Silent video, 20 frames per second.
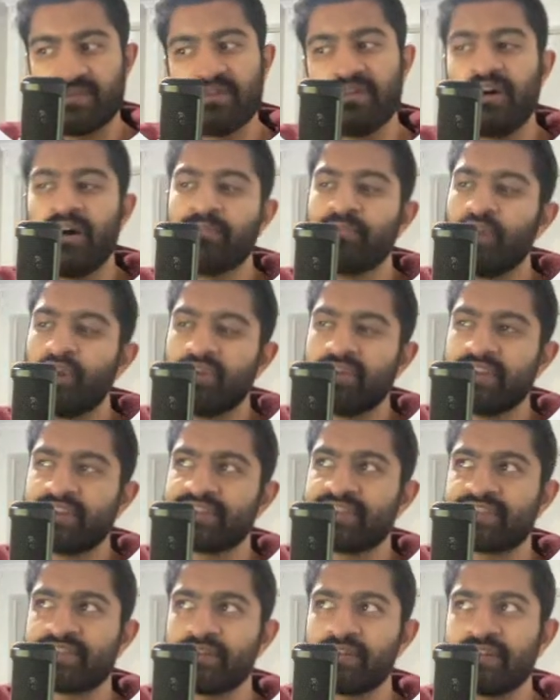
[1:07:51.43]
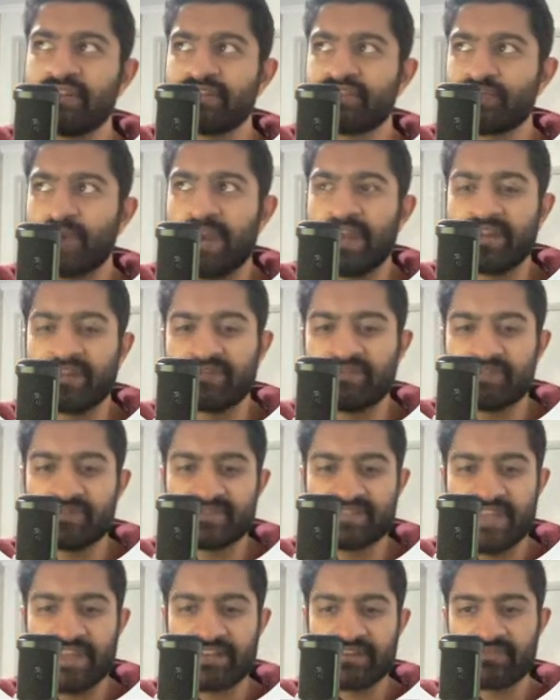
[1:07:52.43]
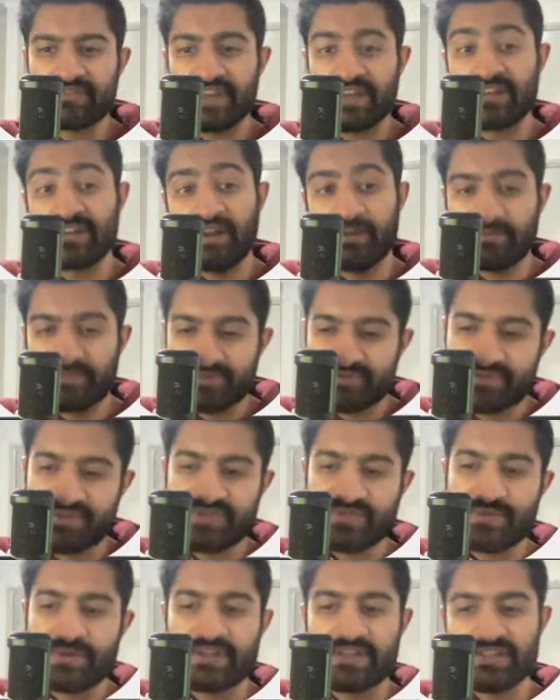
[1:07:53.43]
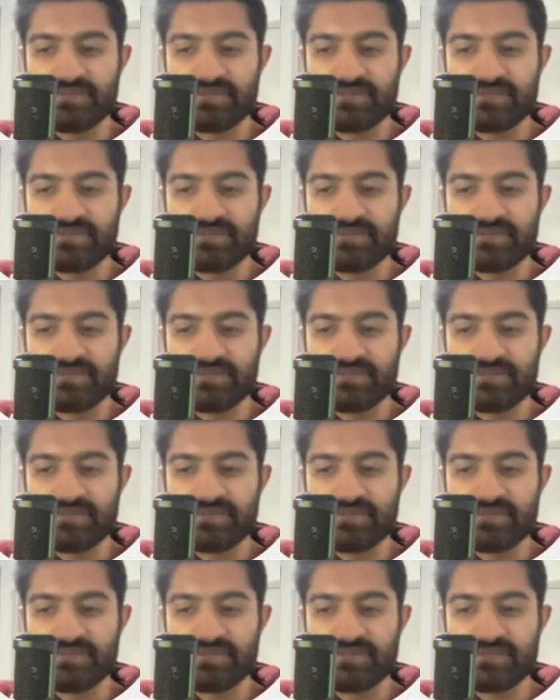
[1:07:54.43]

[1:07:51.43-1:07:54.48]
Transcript: I'm not necessarily trading for the sake of getting numbers for this week.